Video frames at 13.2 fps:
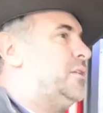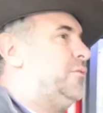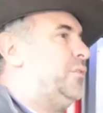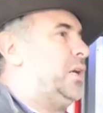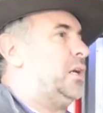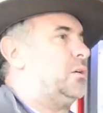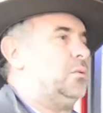the
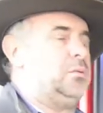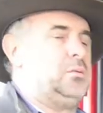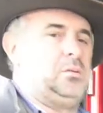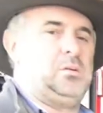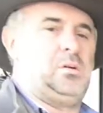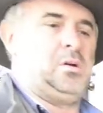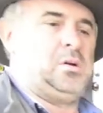vehicle
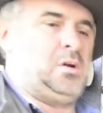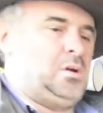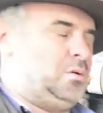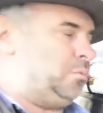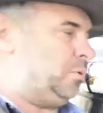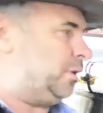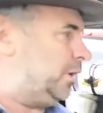
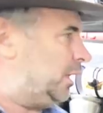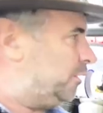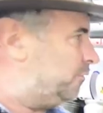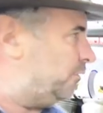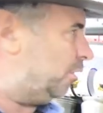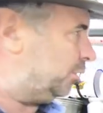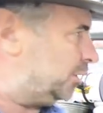with a
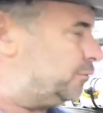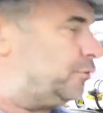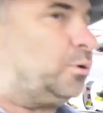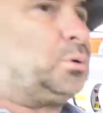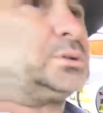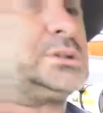folding floor